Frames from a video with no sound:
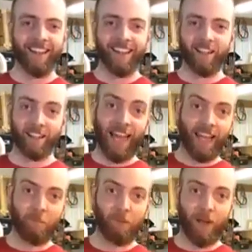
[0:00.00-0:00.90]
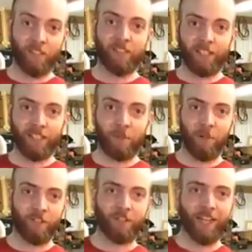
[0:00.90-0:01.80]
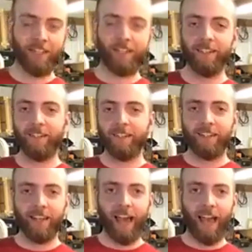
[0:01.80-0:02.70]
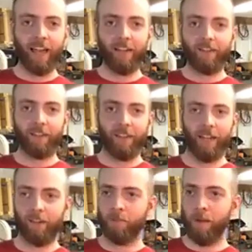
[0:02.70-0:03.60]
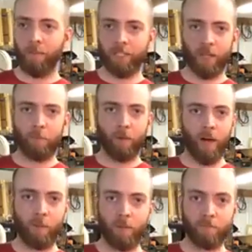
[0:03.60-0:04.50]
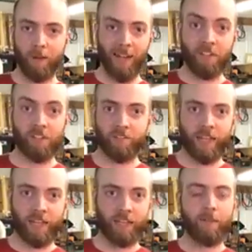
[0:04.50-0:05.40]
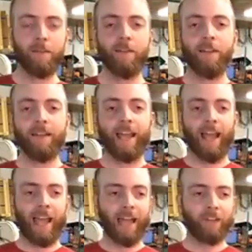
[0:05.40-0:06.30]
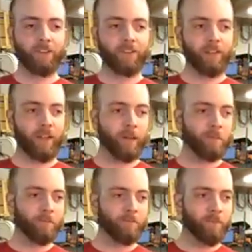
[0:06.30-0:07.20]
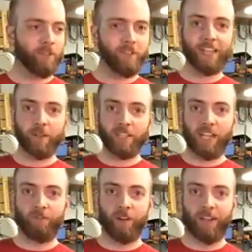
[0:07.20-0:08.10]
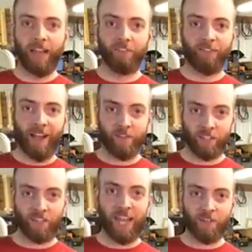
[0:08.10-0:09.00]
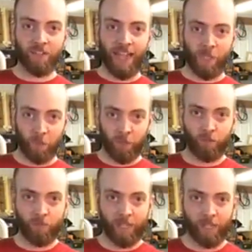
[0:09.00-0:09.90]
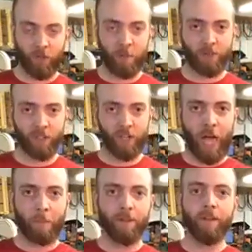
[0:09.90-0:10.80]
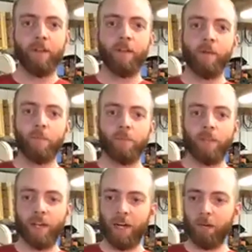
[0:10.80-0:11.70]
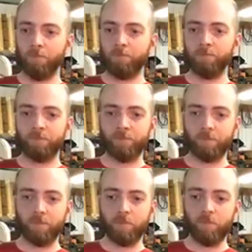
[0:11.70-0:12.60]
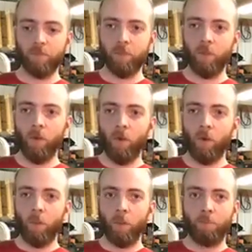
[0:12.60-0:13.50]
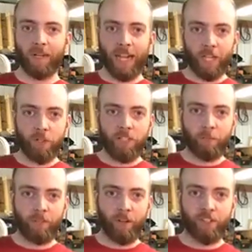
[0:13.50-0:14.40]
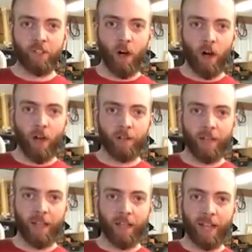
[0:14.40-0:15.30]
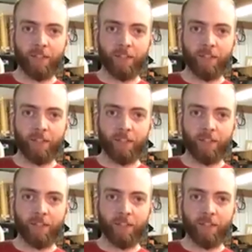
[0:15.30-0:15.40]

Because I had a project that needed a bunch of Yeti. And I don't remember how much I bought, but it was boxes of Yeti. And so that's always kind of fun to have $5,000 or $6,000 worth of Cryptek show up at the shop. But I use it up till it's gone, and I